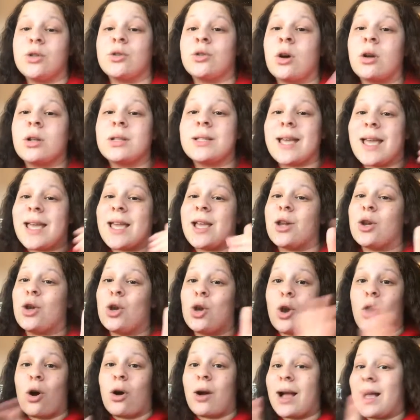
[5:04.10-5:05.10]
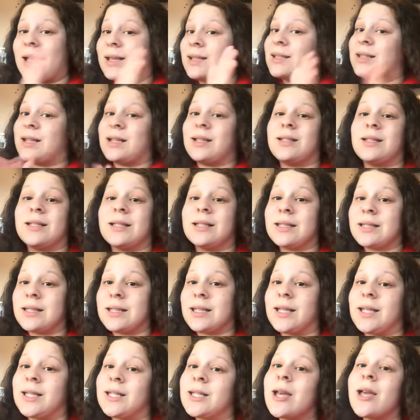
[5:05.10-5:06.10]
and not take long ass
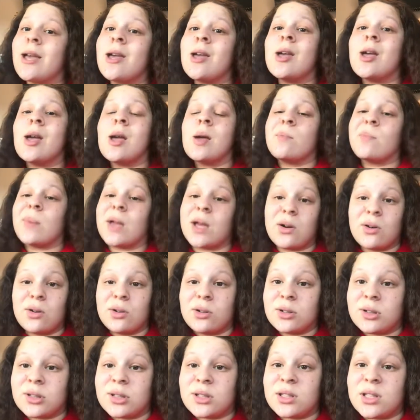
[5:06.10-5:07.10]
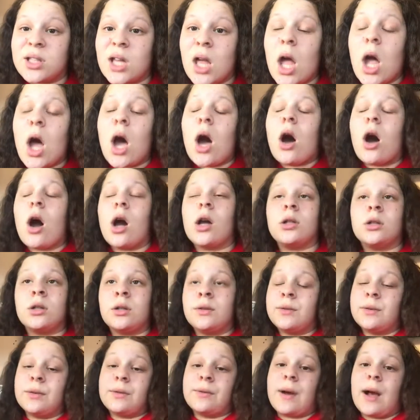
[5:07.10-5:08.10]
sentences, because I
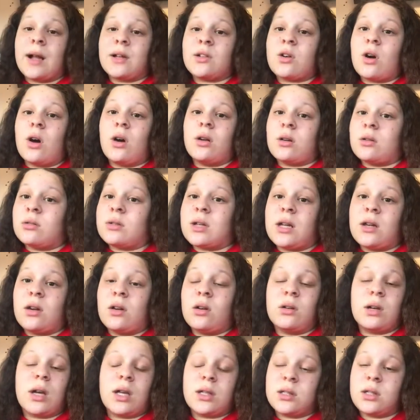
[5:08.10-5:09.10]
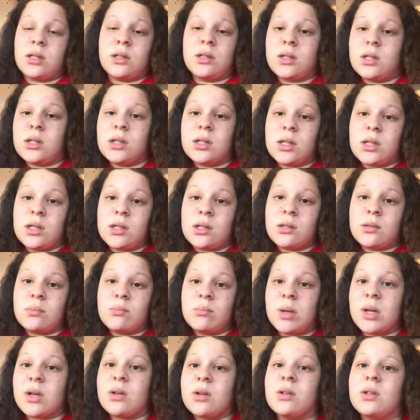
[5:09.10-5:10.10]
know for a fact I don't take long ass sentences.
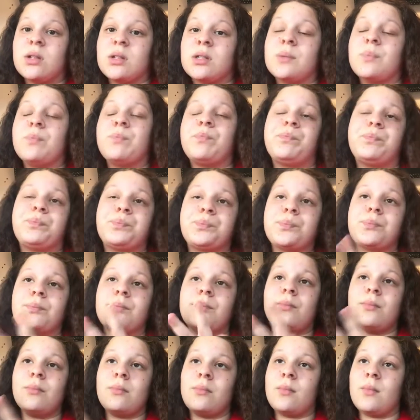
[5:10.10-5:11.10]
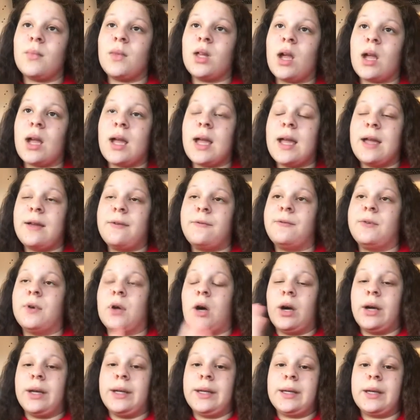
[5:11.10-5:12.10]
Because if
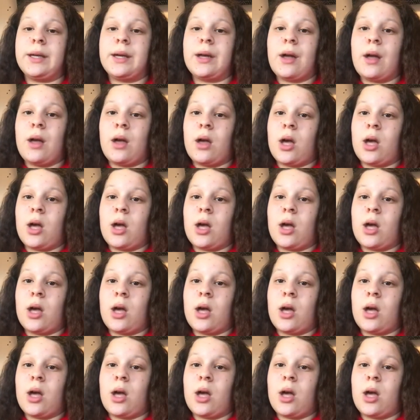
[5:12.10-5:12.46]
like